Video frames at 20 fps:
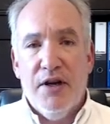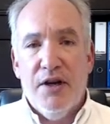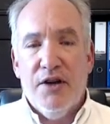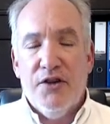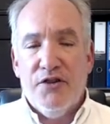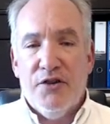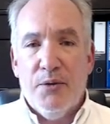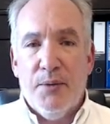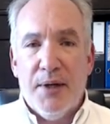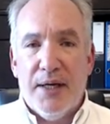
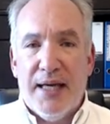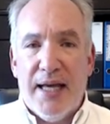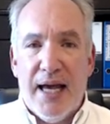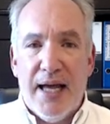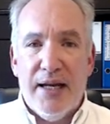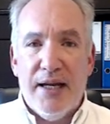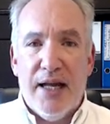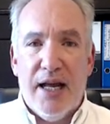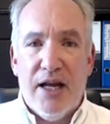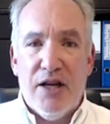So
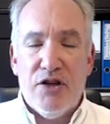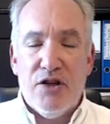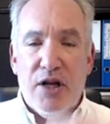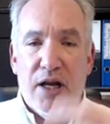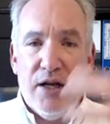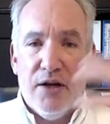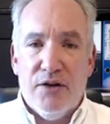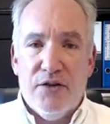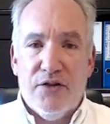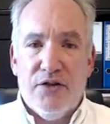again, it,
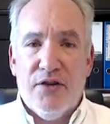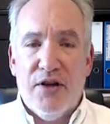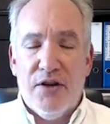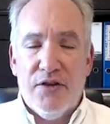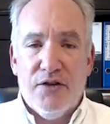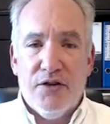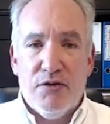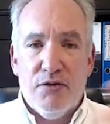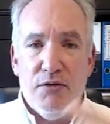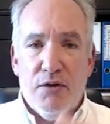it
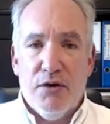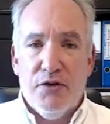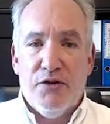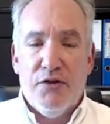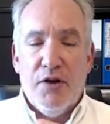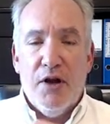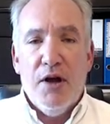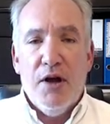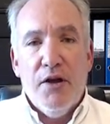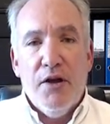sits across
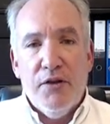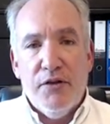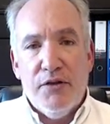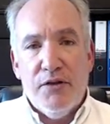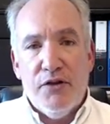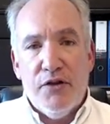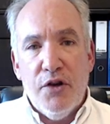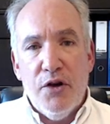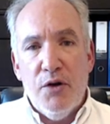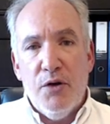
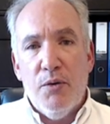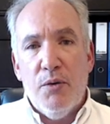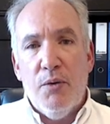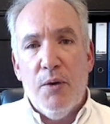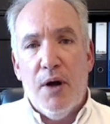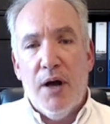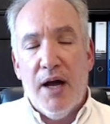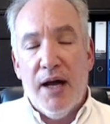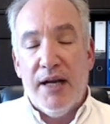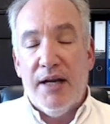two
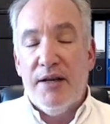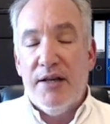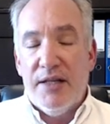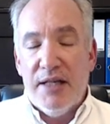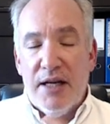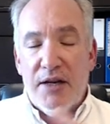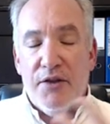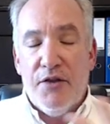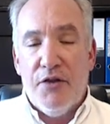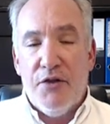and
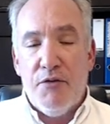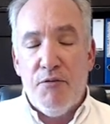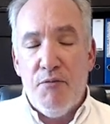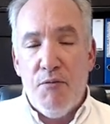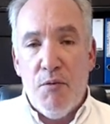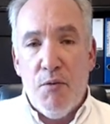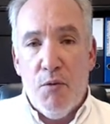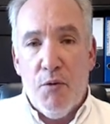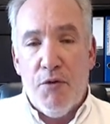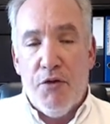indeed th
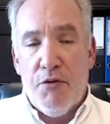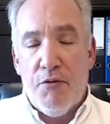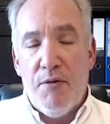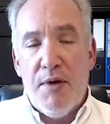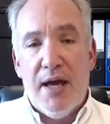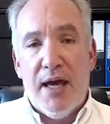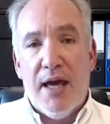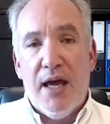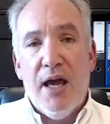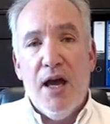all
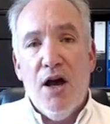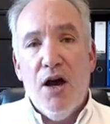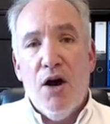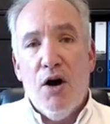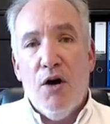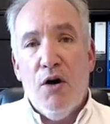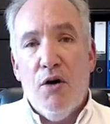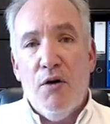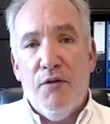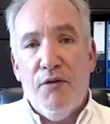three
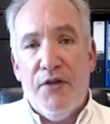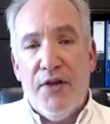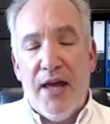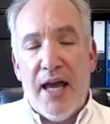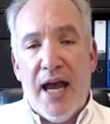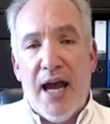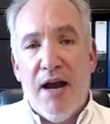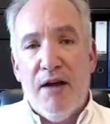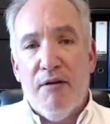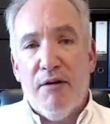of the
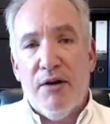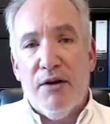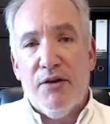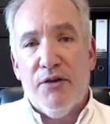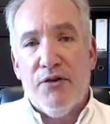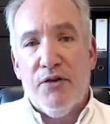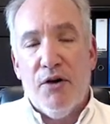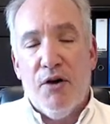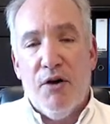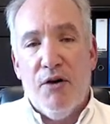
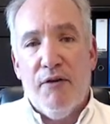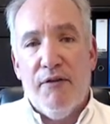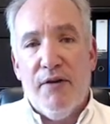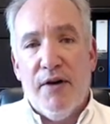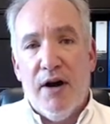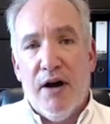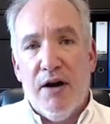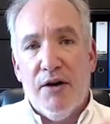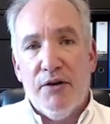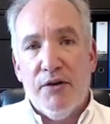areas of
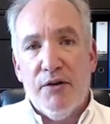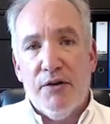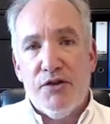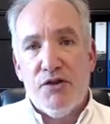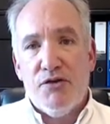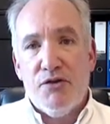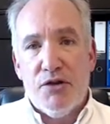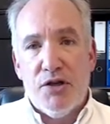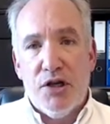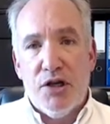our
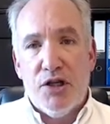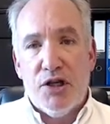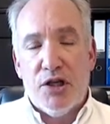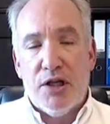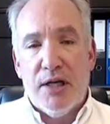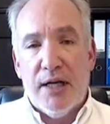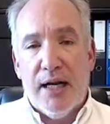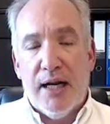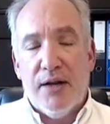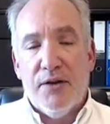strategic
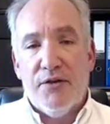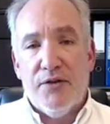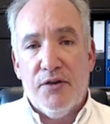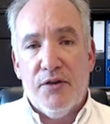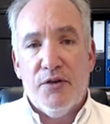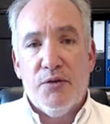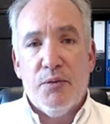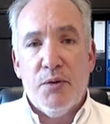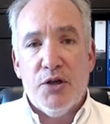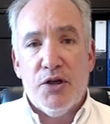
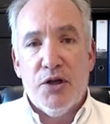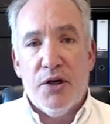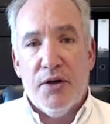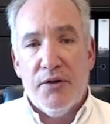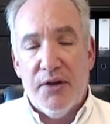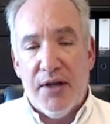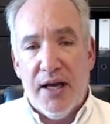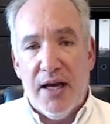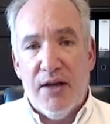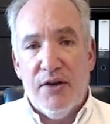analysis, which are
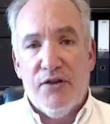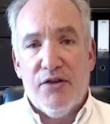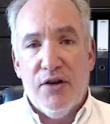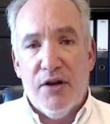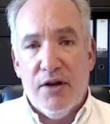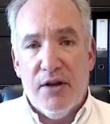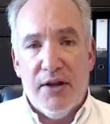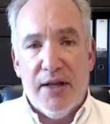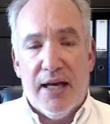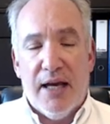the
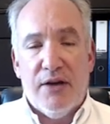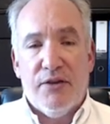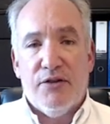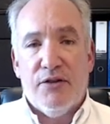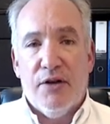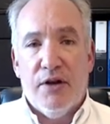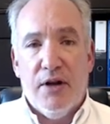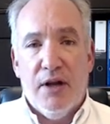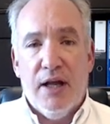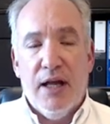internal, the
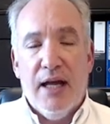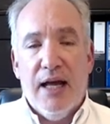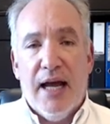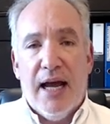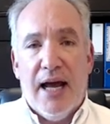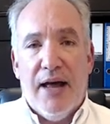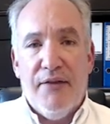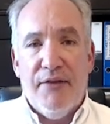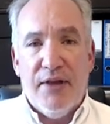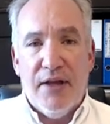external
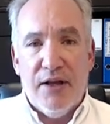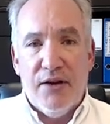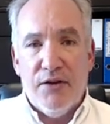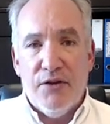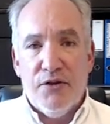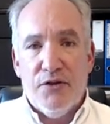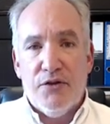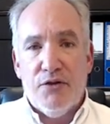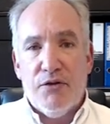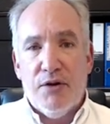and the
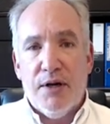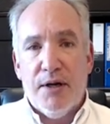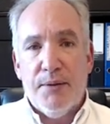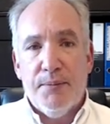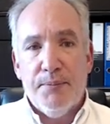industry